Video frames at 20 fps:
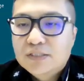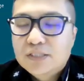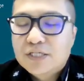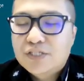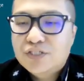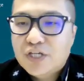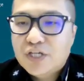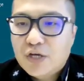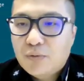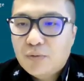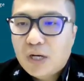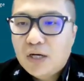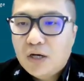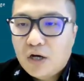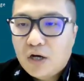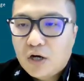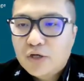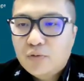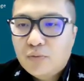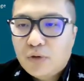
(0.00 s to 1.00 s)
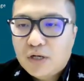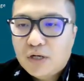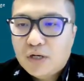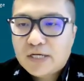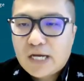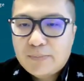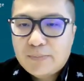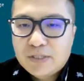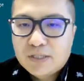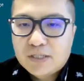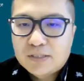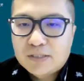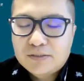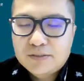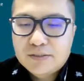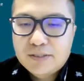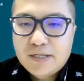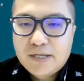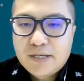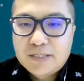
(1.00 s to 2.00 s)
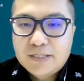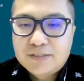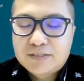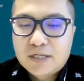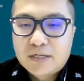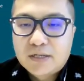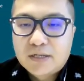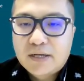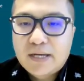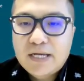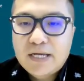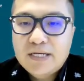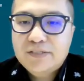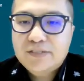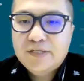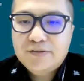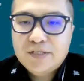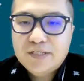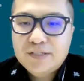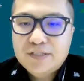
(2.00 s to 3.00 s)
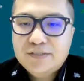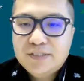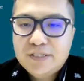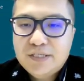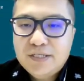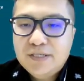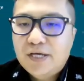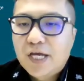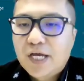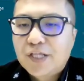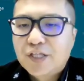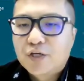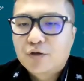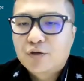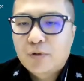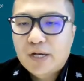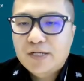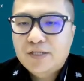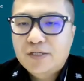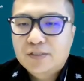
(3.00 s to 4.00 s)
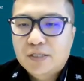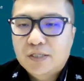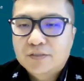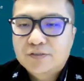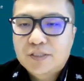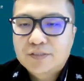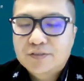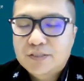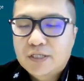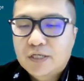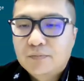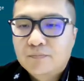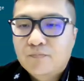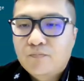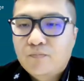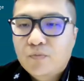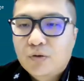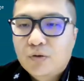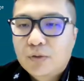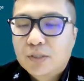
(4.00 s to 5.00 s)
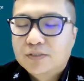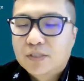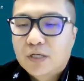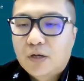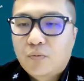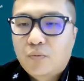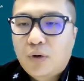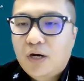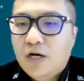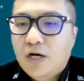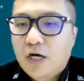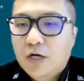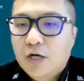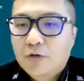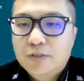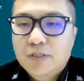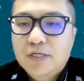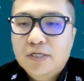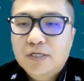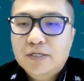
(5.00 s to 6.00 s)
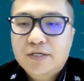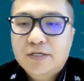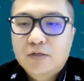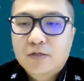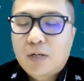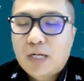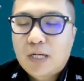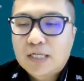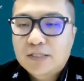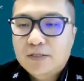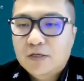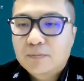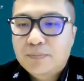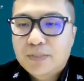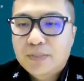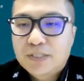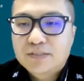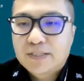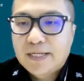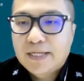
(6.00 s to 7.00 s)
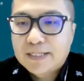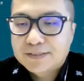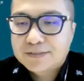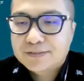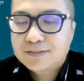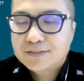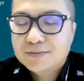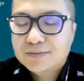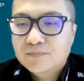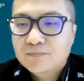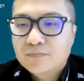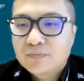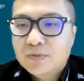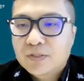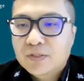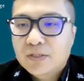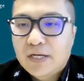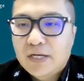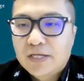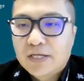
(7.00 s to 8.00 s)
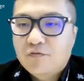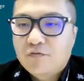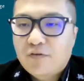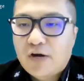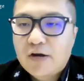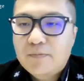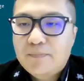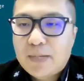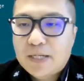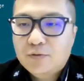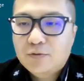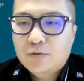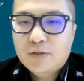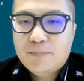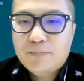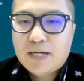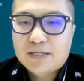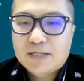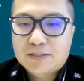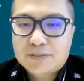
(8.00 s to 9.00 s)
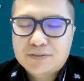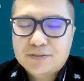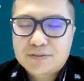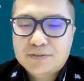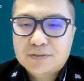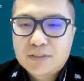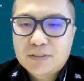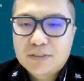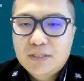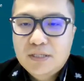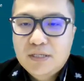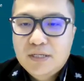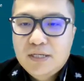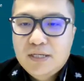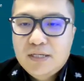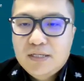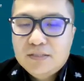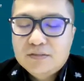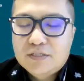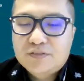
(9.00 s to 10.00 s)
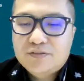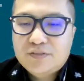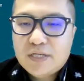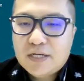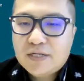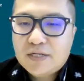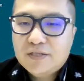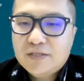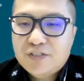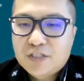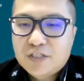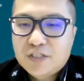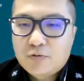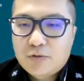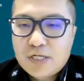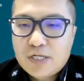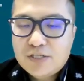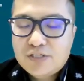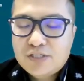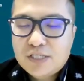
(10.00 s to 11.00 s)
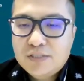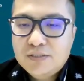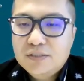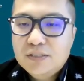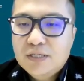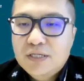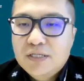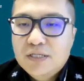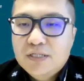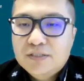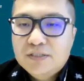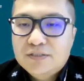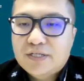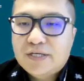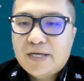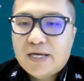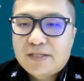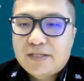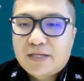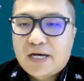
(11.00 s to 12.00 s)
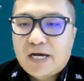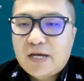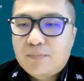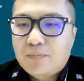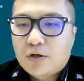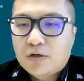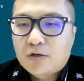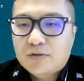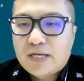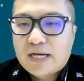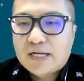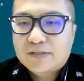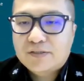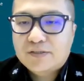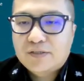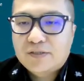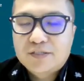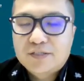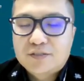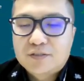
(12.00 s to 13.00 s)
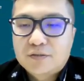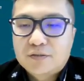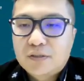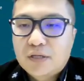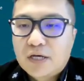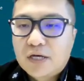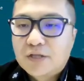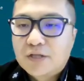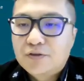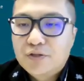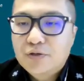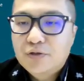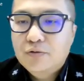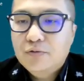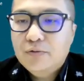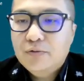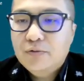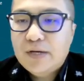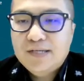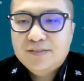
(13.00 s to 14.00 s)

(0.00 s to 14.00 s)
The G1 all-in-one cabinet is an AC-DC integrated system with a 100 kilowatt PCS and 5 battery packs. The second generation C&I product is a new